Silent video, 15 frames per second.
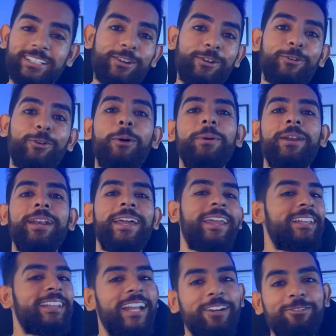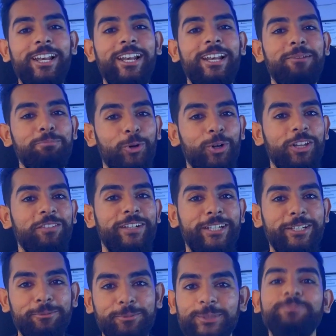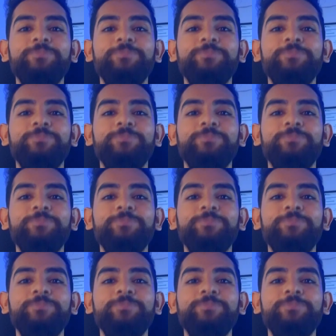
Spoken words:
Drop a like, that will motivate me.